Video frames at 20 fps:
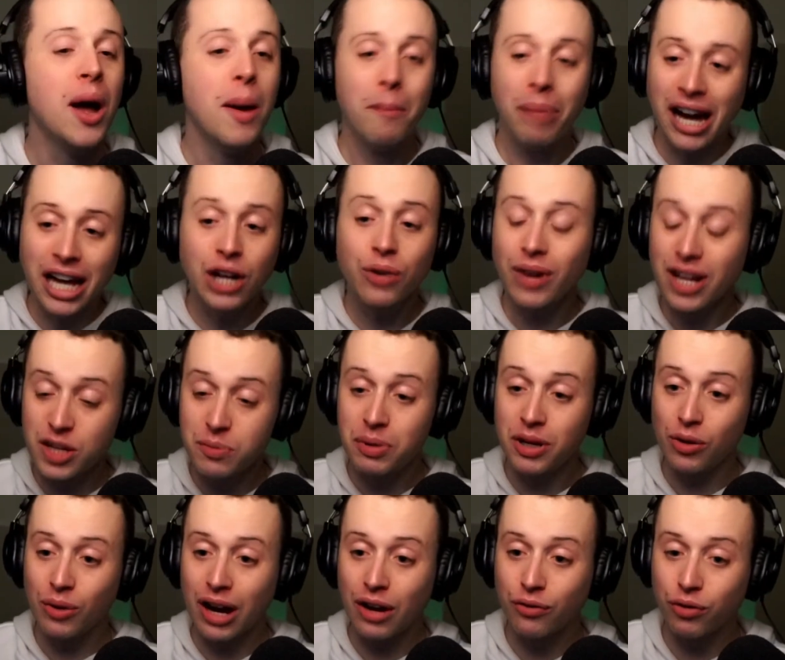Bonnie Raitt's been
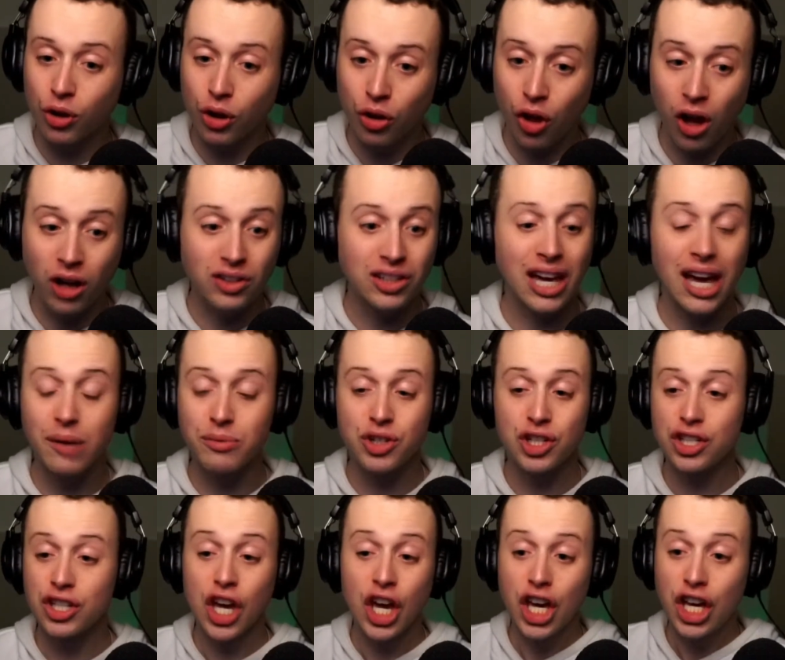around for a long time.
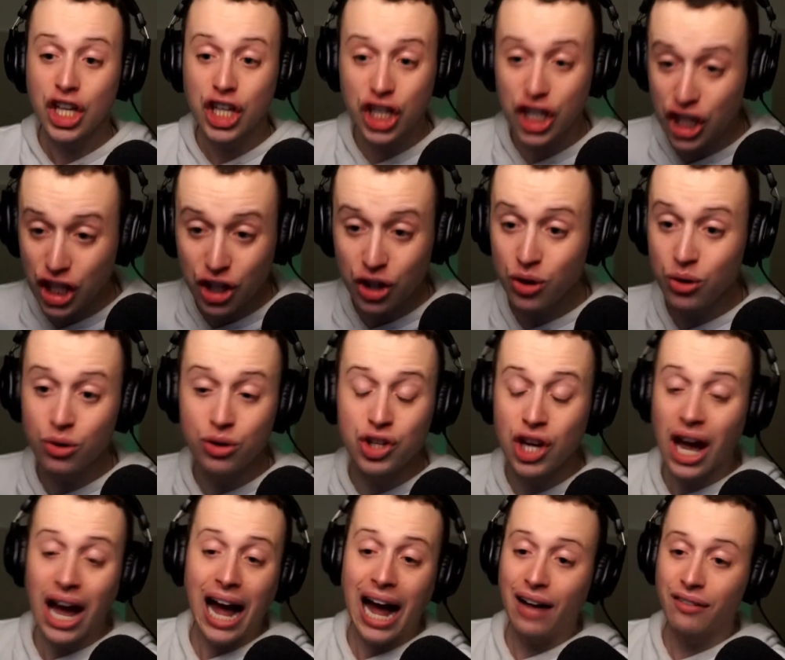She's huge.
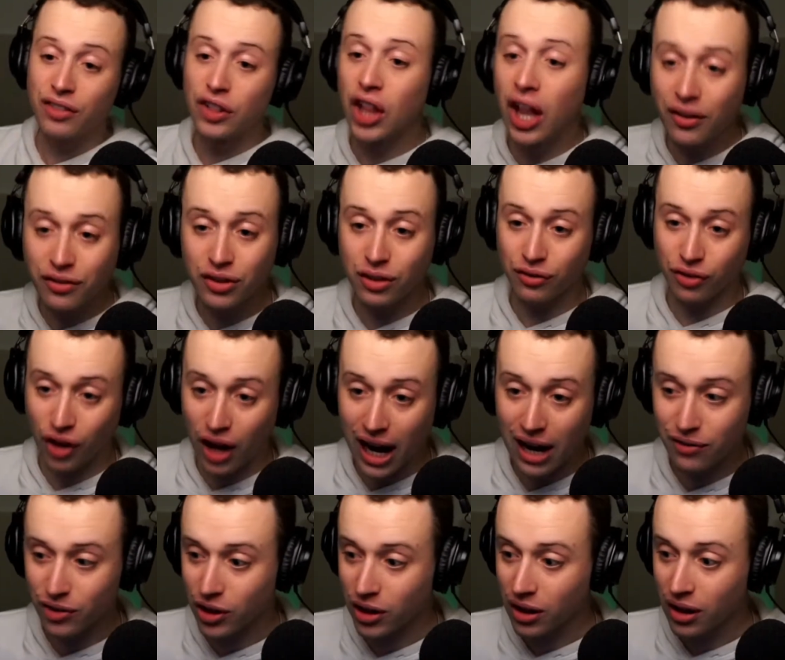I've loved her
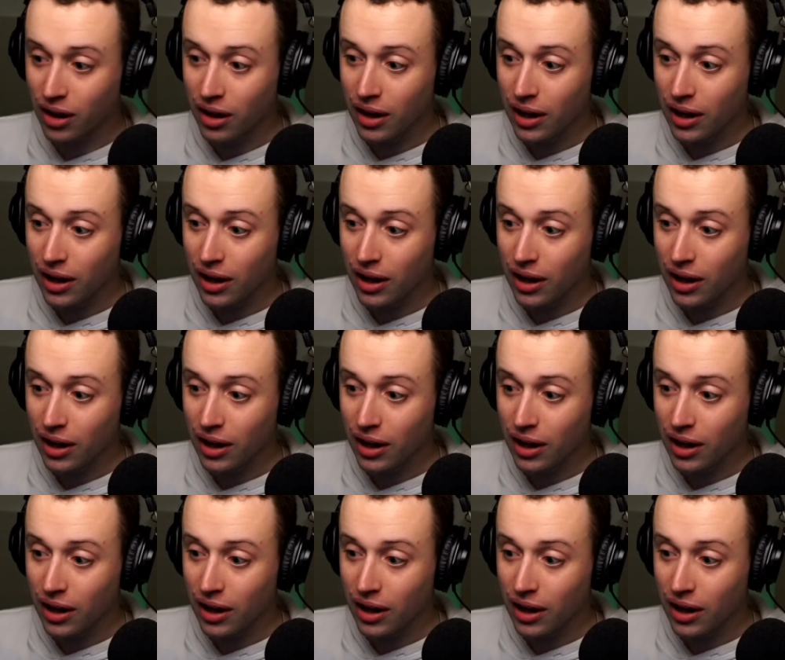forever.